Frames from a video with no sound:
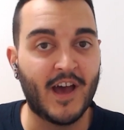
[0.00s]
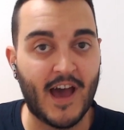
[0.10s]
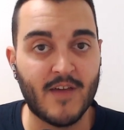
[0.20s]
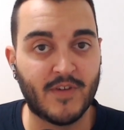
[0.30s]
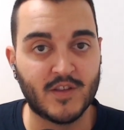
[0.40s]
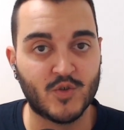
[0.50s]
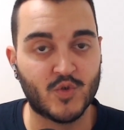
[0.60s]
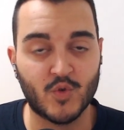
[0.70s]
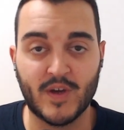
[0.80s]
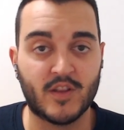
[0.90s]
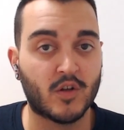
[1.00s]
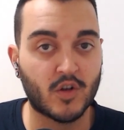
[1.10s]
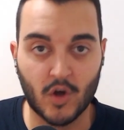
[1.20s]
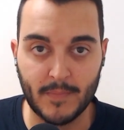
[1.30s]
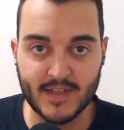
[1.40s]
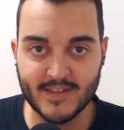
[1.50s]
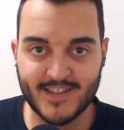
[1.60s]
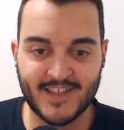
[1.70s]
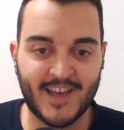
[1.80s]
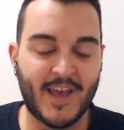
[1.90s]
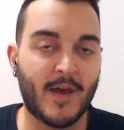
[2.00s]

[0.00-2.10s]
I invite you to do it on comments.